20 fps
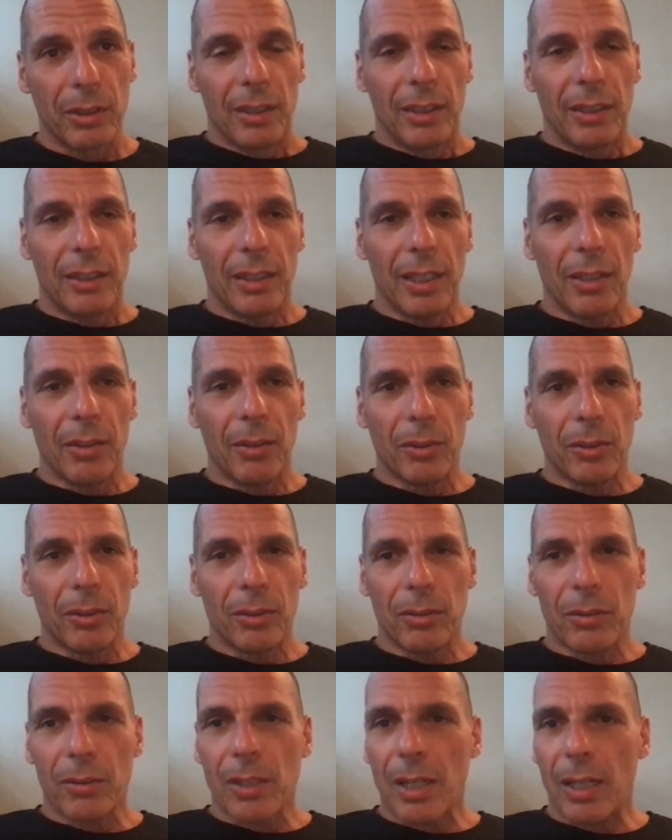And now
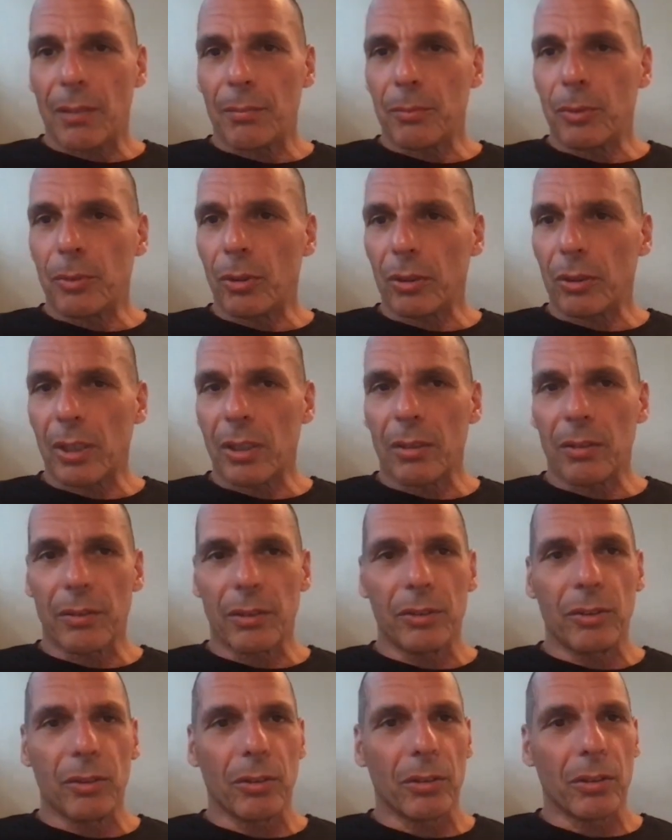you come knocking on
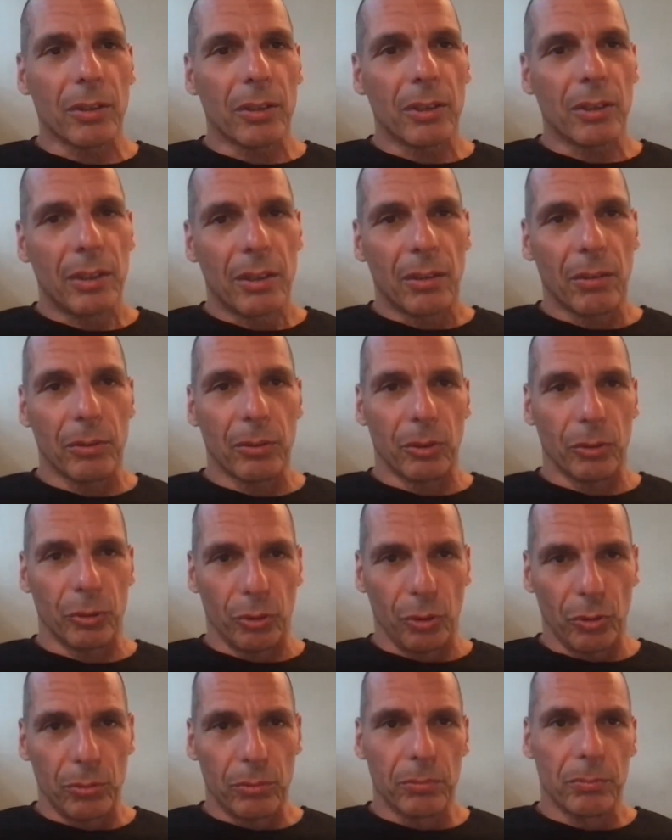the door, or not
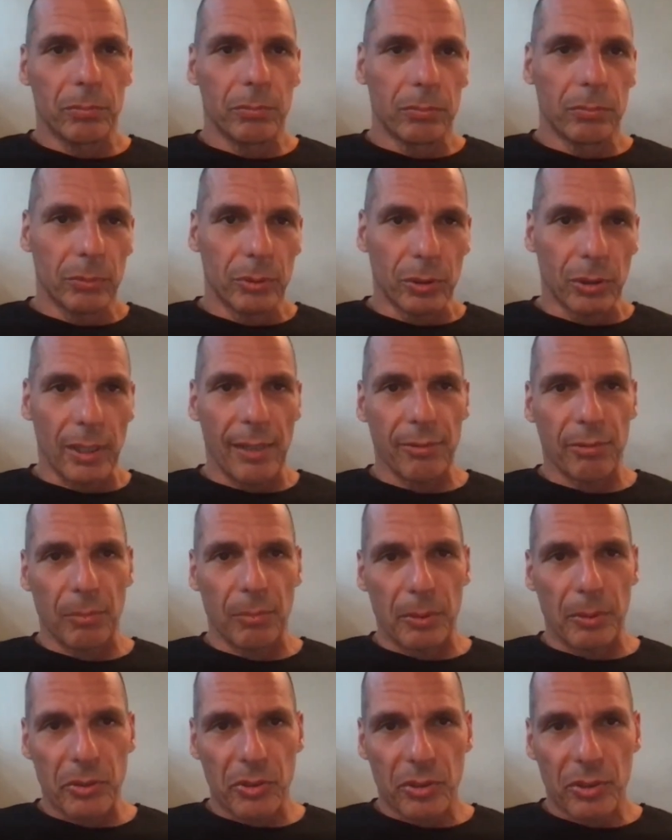you, your
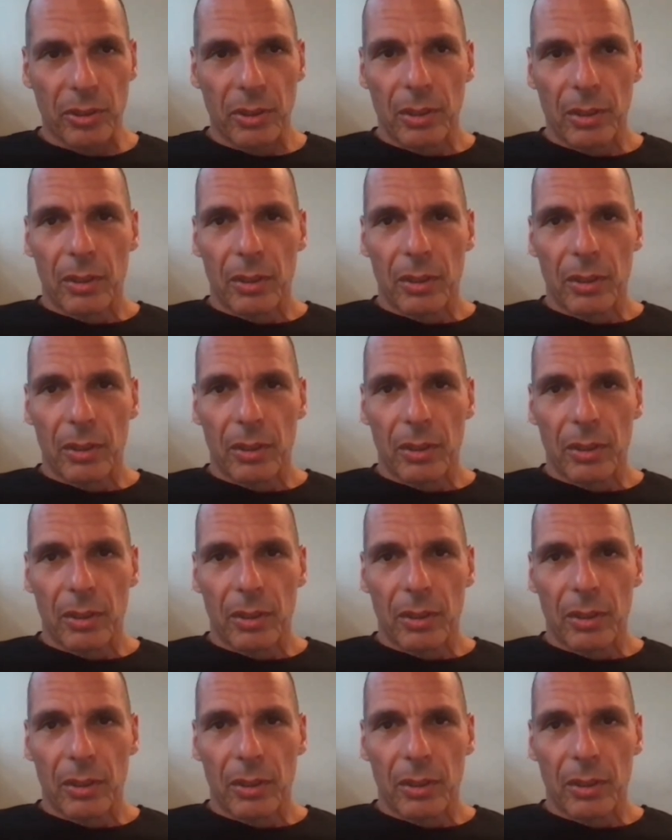governments,